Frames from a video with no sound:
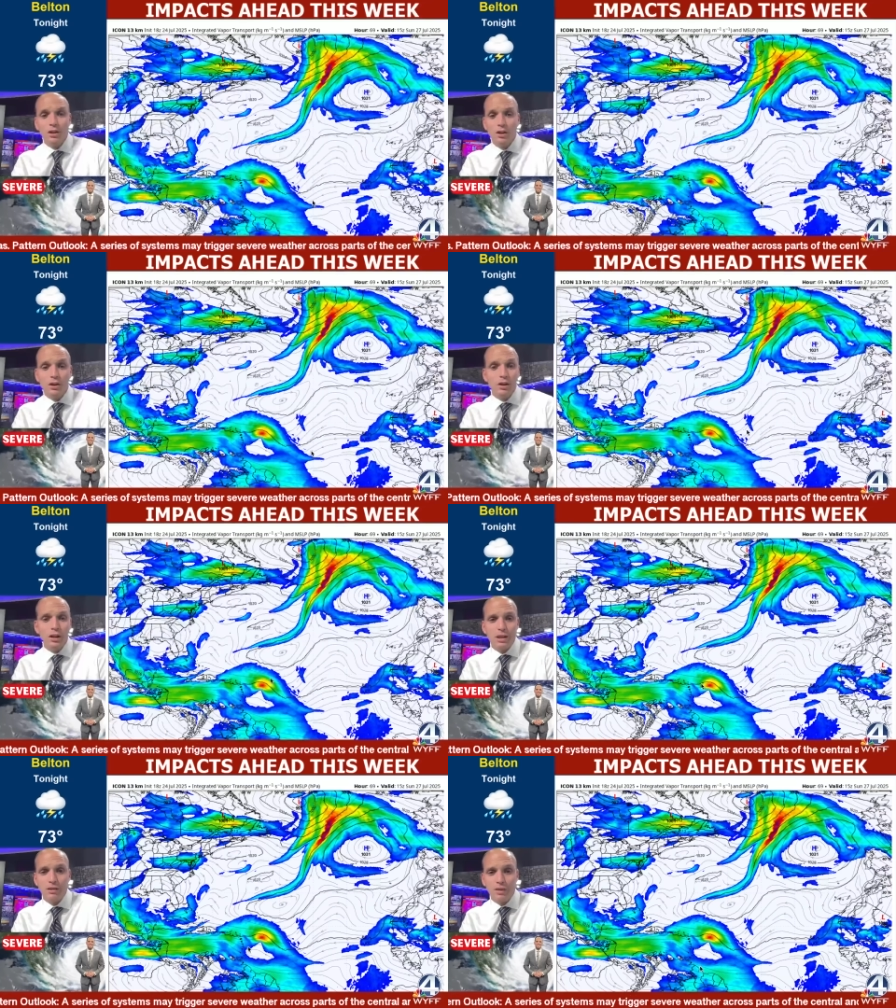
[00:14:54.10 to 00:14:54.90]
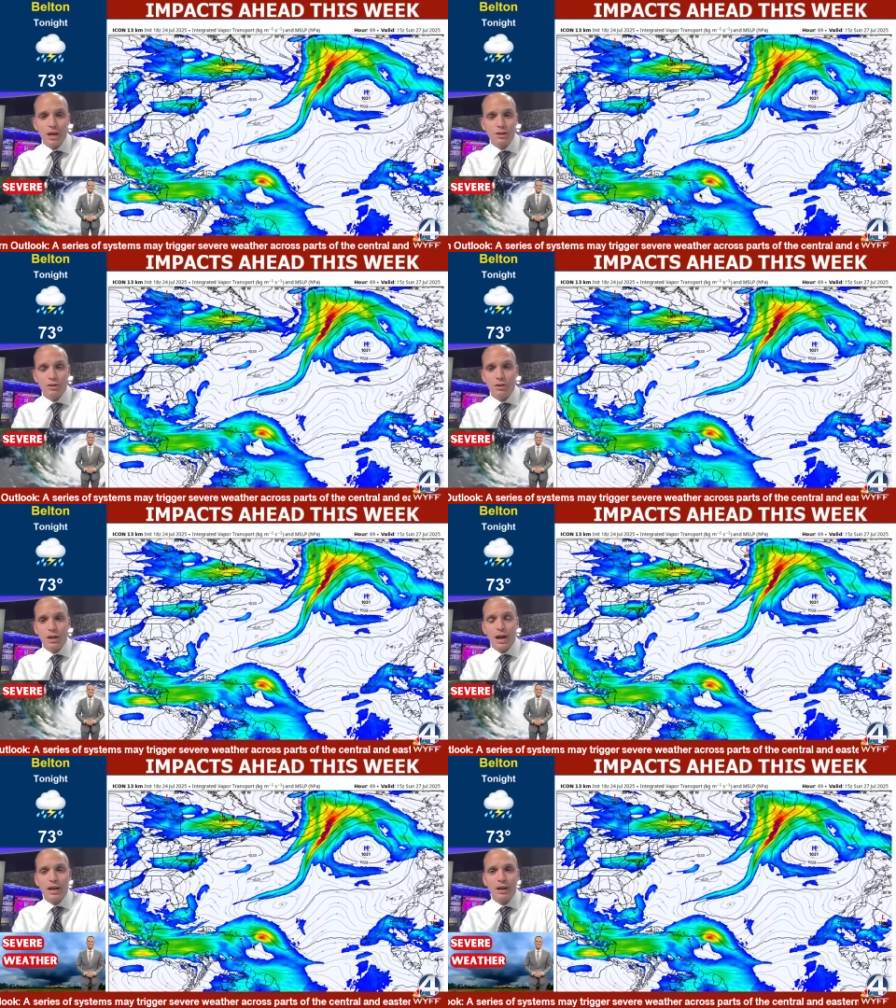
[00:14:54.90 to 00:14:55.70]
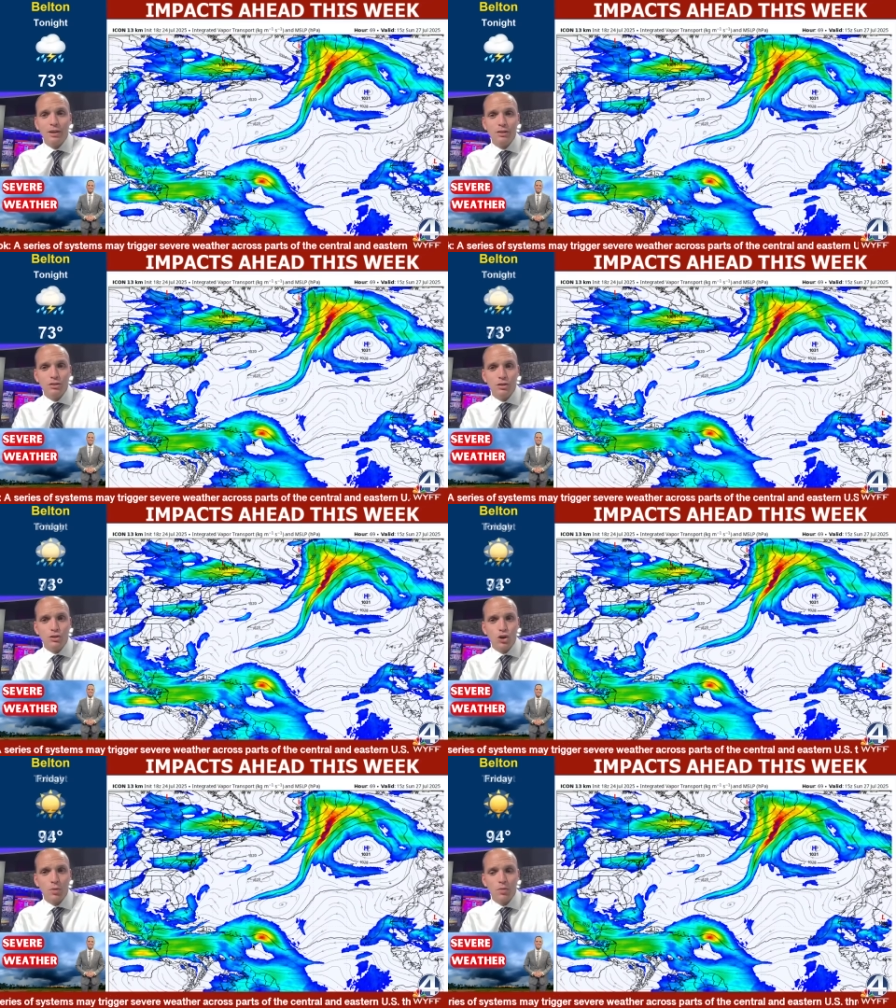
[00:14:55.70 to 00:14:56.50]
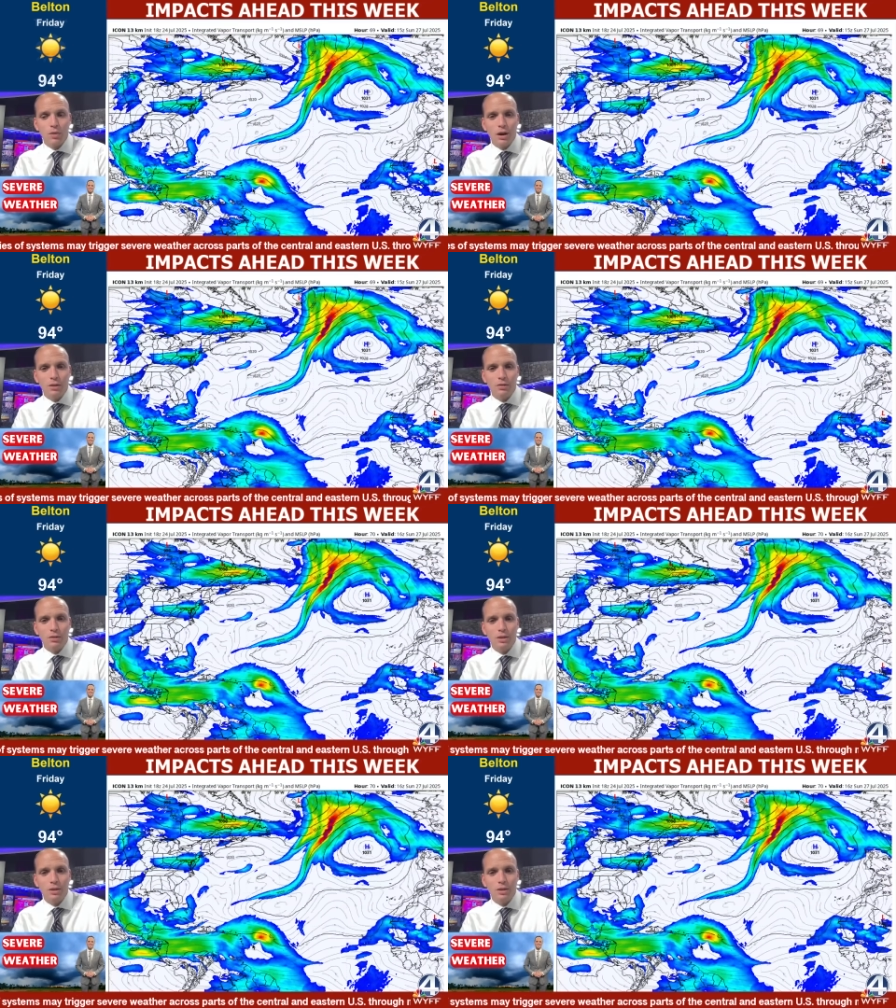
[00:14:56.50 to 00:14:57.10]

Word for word: Good identification on the ICON. This is the German model.